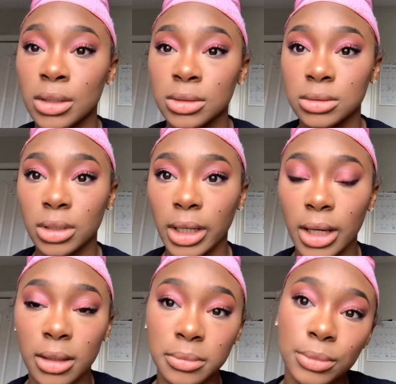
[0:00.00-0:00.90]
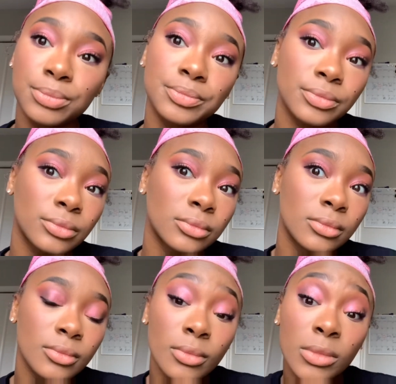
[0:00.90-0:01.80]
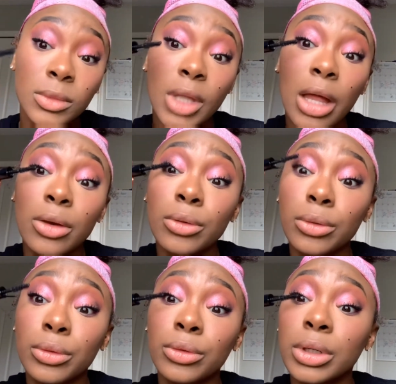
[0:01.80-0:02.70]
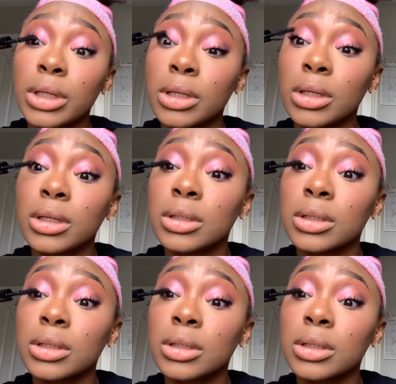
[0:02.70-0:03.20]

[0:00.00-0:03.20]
So yeah. They look really good.